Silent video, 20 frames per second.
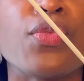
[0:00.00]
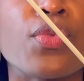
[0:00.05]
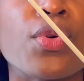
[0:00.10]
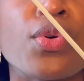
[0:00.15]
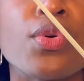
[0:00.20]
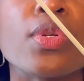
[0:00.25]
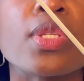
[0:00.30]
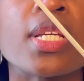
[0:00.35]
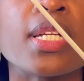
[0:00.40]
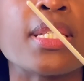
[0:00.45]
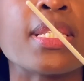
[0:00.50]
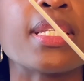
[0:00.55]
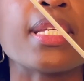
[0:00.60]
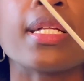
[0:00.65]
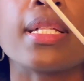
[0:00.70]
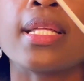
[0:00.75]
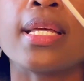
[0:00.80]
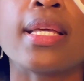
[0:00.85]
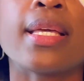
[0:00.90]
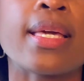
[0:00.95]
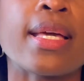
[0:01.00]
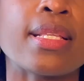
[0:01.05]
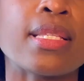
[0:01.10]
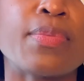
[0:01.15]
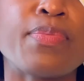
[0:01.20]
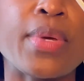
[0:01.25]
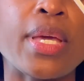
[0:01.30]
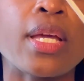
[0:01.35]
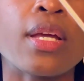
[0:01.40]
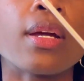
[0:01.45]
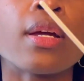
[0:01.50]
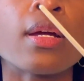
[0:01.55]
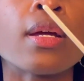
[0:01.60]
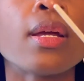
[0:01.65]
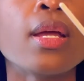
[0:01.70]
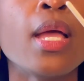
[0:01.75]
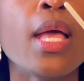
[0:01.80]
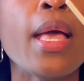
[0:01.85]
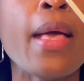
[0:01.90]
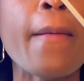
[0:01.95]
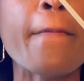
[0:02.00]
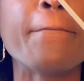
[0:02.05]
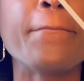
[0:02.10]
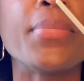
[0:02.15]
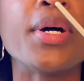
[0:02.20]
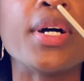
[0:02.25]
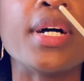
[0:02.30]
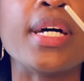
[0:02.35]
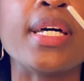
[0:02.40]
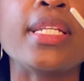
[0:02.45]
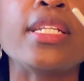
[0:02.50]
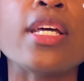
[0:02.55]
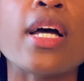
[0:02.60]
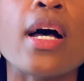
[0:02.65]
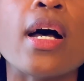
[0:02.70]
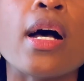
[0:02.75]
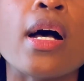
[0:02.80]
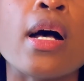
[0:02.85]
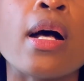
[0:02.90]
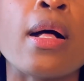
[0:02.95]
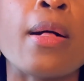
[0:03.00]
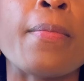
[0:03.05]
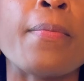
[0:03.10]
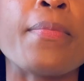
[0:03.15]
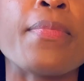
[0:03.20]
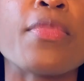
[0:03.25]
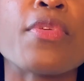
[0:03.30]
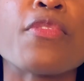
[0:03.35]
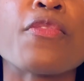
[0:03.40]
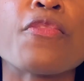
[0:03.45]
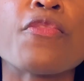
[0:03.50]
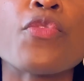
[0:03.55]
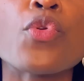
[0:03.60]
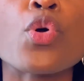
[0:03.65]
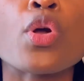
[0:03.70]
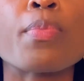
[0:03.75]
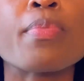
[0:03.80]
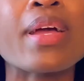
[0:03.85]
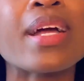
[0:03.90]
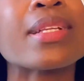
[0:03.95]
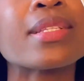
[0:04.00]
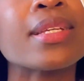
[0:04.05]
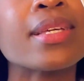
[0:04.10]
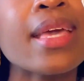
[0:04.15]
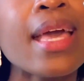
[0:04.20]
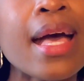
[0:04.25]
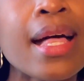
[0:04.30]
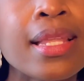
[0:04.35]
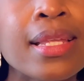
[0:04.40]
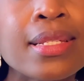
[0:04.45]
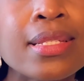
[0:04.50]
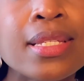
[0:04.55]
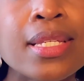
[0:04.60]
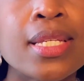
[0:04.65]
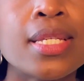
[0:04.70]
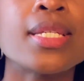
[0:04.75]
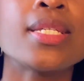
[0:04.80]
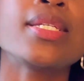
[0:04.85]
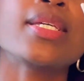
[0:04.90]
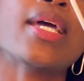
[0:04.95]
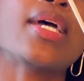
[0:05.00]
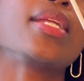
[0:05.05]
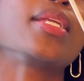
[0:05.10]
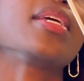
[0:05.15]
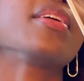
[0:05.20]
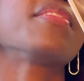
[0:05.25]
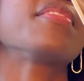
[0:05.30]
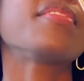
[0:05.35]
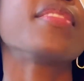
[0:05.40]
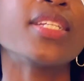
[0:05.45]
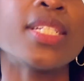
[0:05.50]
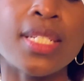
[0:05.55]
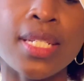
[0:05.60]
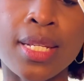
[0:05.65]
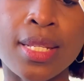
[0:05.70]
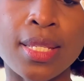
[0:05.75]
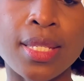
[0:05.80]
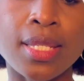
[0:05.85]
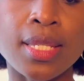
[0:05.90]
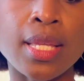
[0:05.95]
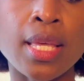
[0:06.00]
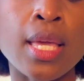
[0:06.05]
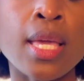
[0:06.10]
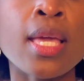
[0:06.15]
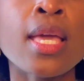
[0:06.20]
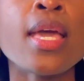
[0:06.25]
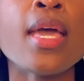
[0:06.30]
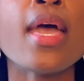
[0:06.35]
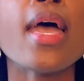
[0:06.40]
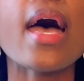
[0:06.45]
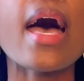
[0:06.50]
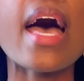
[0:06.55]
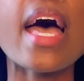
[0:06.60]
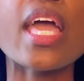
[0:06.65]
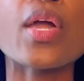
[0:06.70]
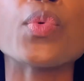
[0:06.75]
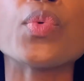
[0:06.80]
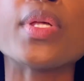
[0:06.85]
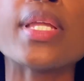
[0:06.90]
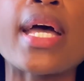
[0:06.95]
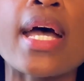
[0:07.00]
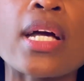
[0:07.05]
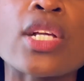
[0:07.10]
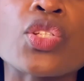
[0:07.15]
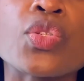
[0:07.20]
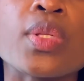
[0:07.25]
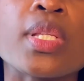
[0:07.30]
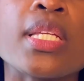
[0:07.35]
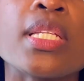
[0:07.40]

rows until it gets bigger. But for practicality and efficiency, I would actually